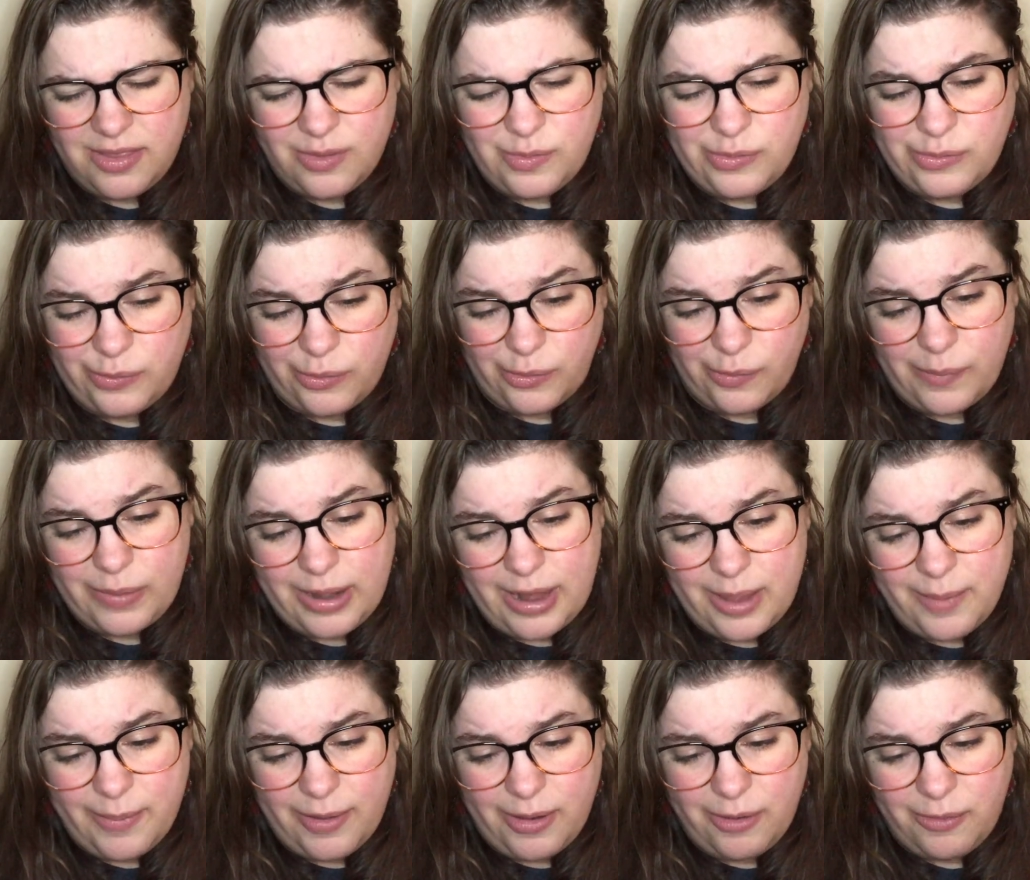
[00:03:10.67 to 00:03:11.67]
When where one
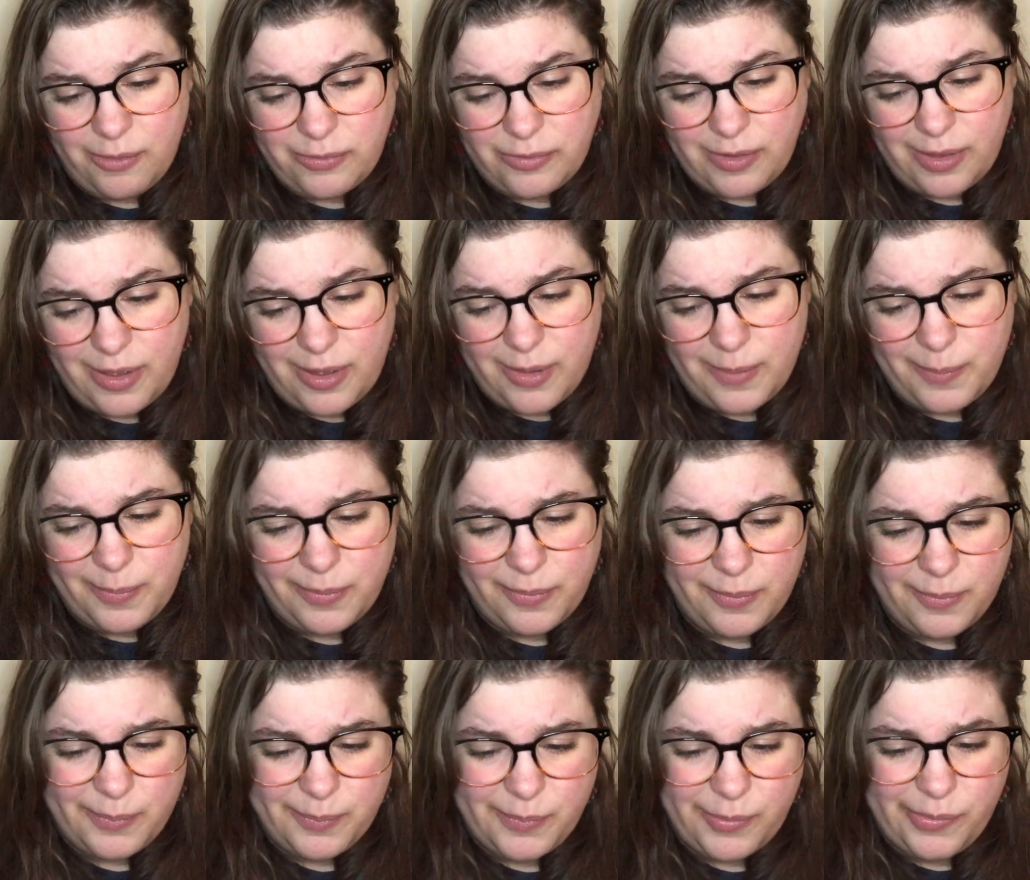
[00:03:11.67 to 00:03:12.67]
eyebrow goes up,
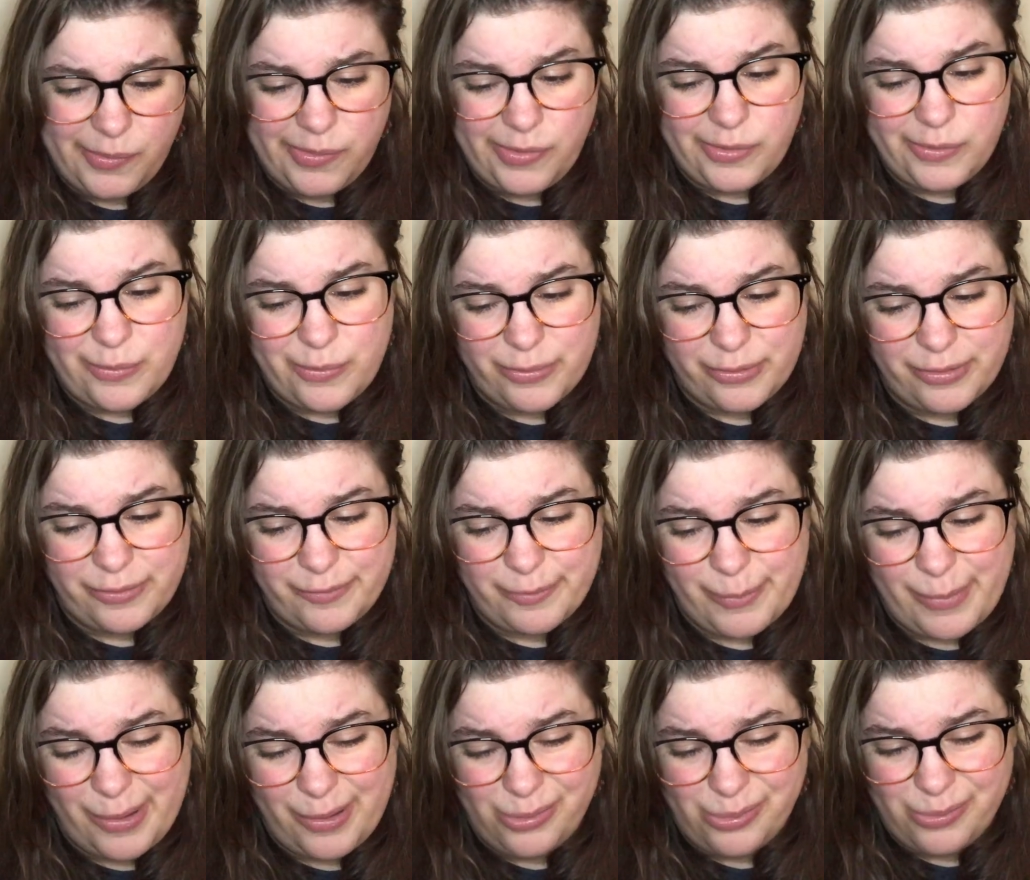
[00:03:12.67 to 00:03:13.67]
pulling the corner of the
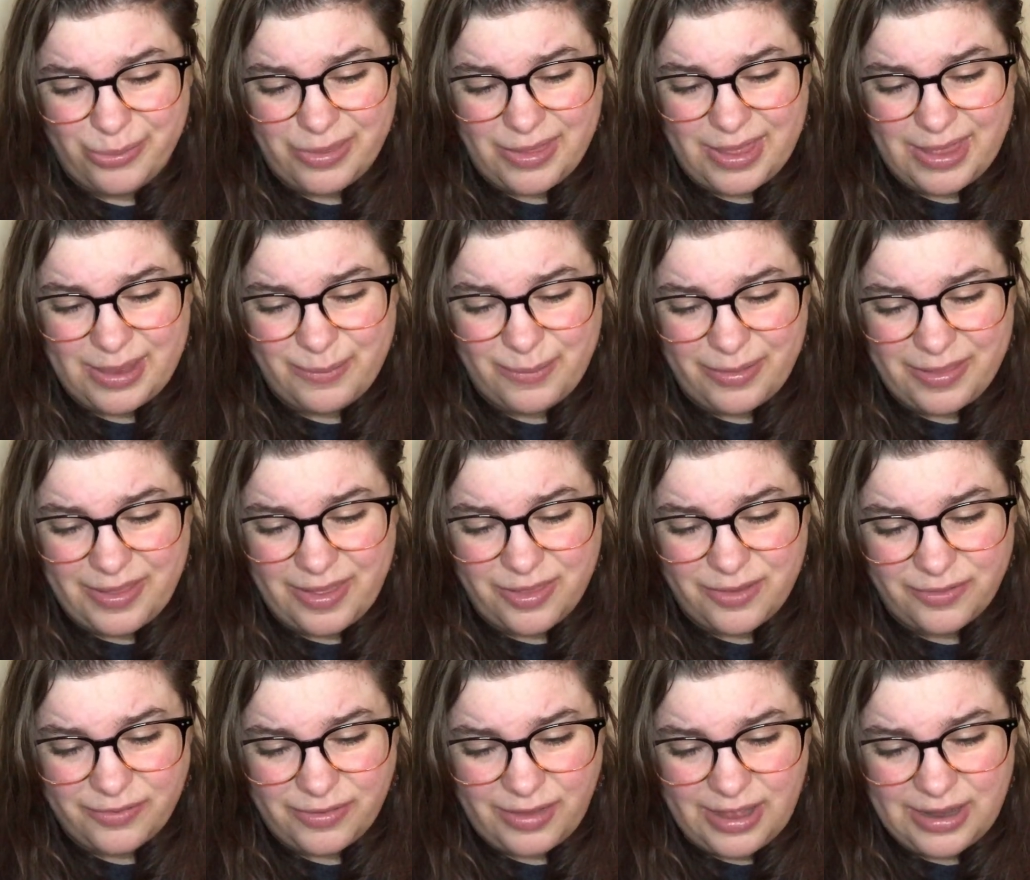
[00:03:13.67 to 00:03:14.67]
mouth with it, while the
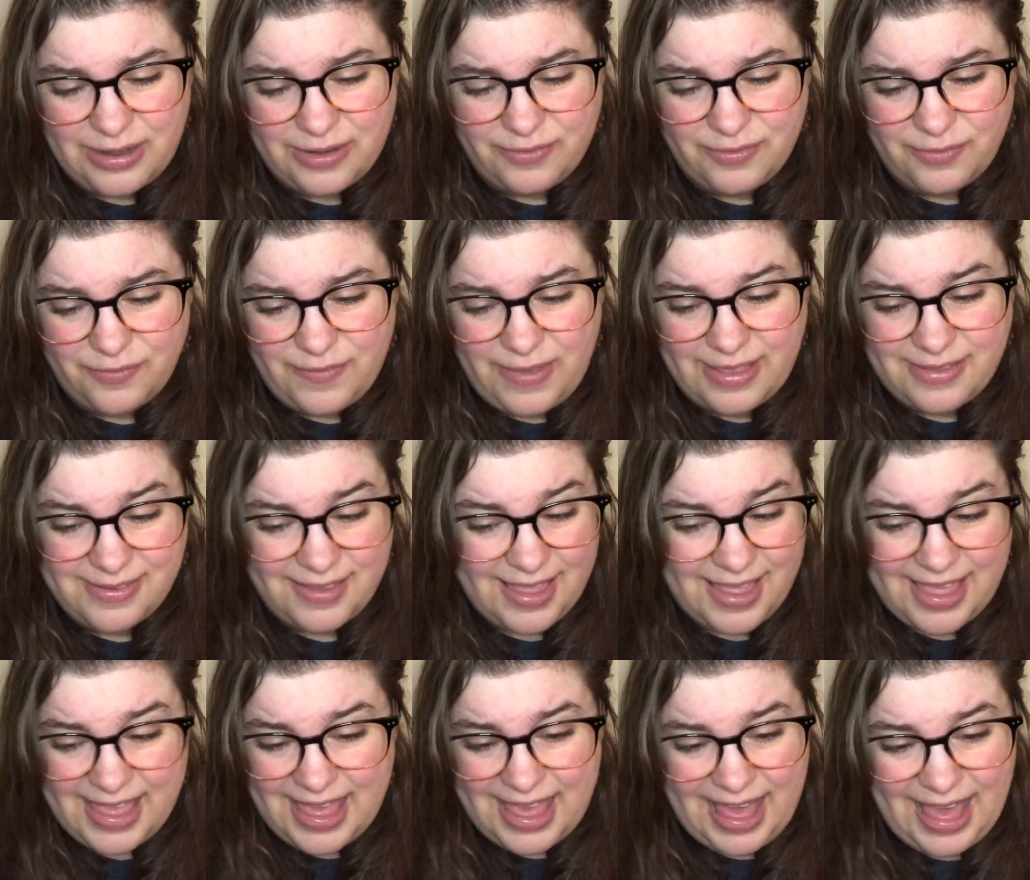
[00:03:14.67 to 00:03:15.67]
other side of the face
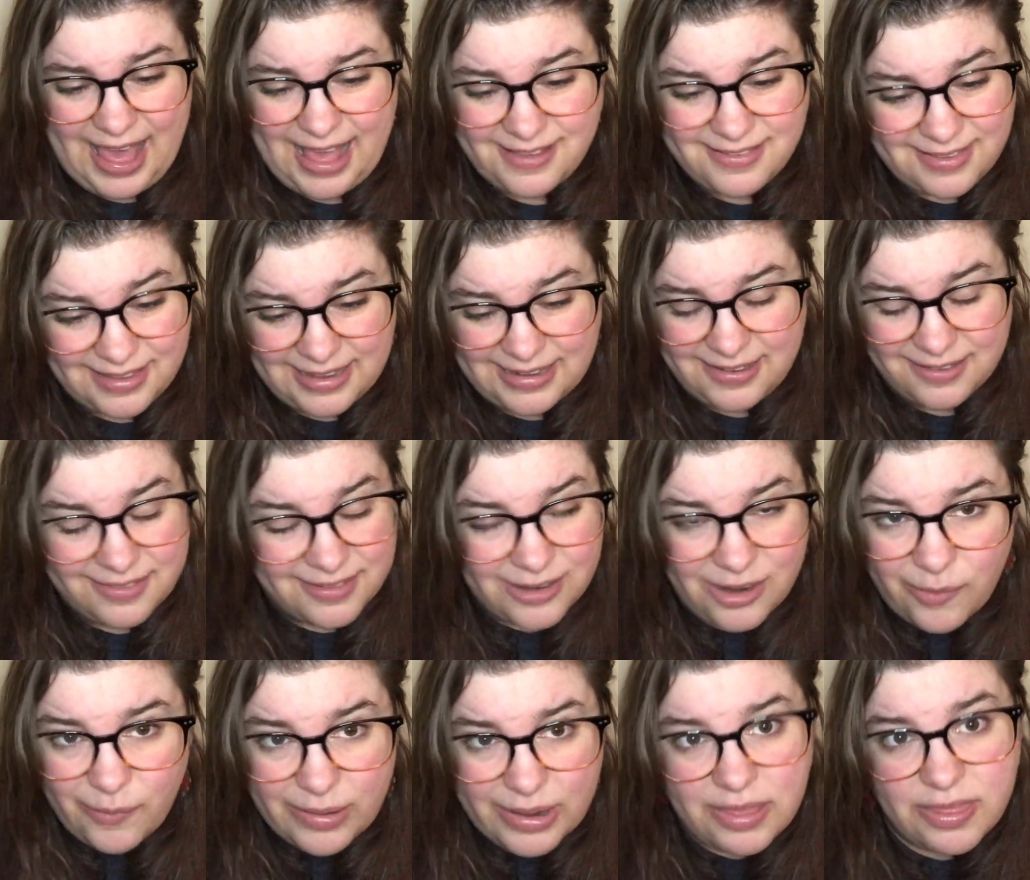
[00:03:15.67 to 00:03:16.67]
acts like it doesn't
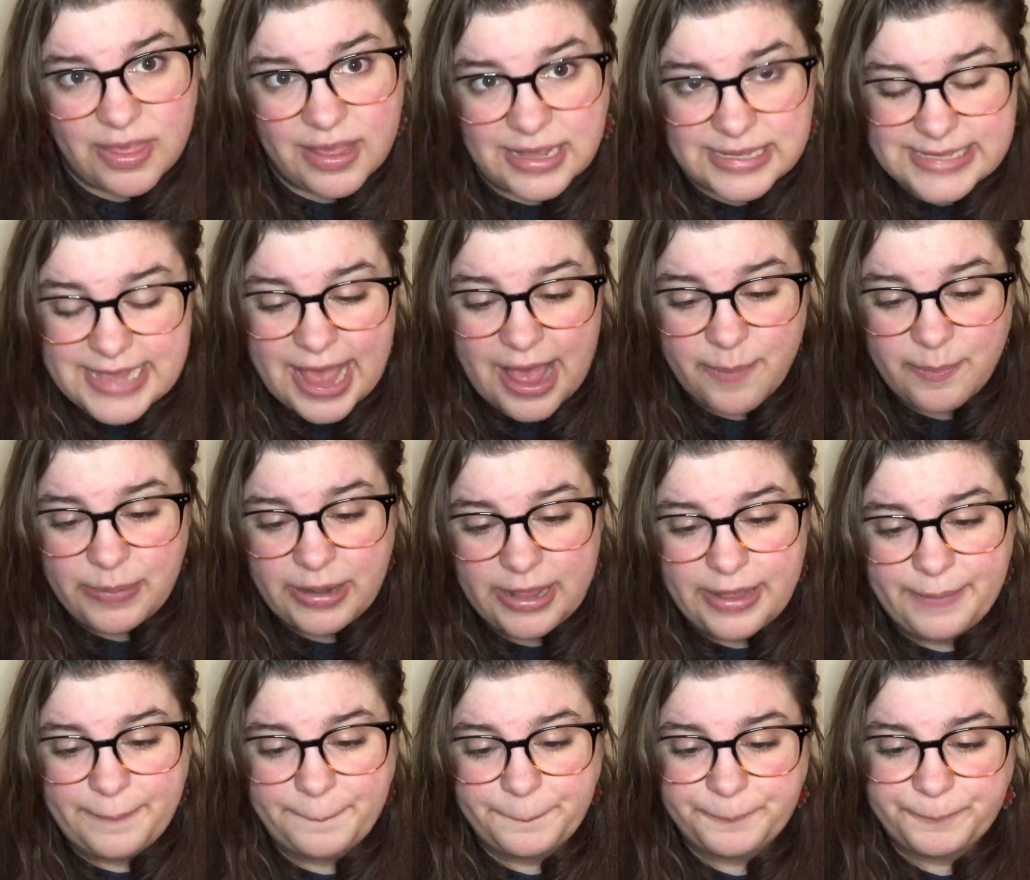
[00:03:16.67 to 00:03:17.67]
know anything is
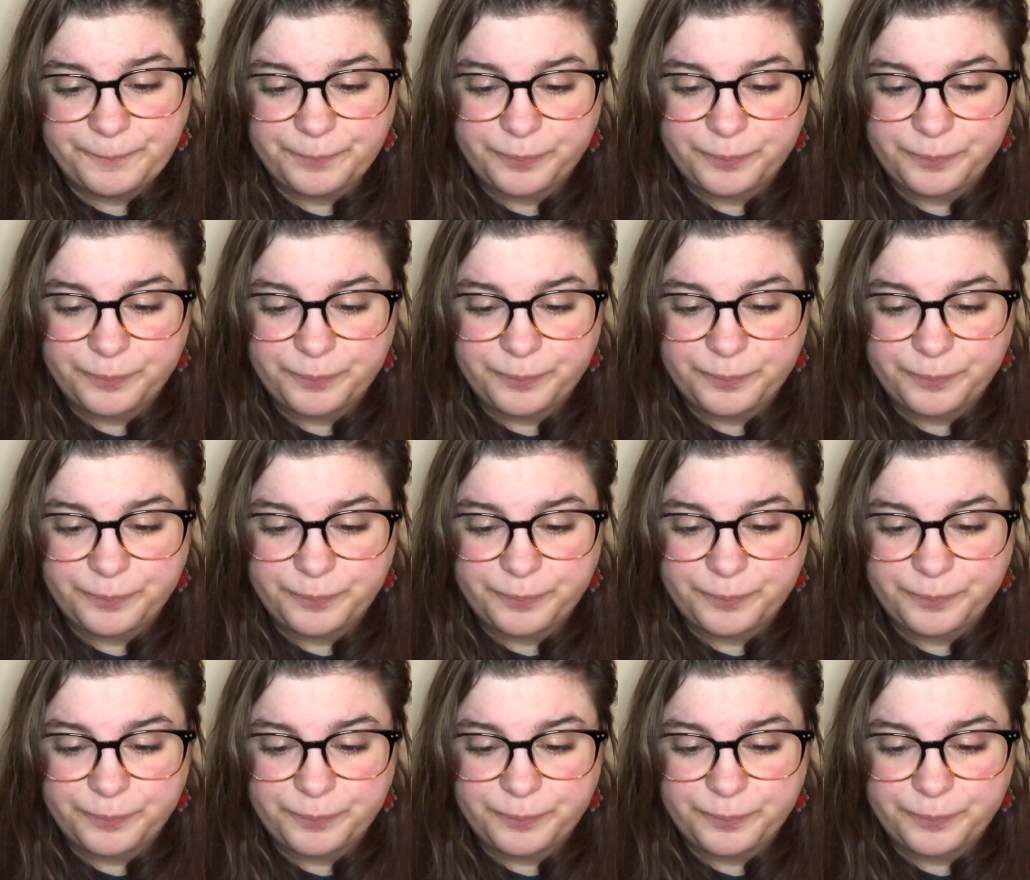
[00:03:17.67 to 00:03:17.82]
happening.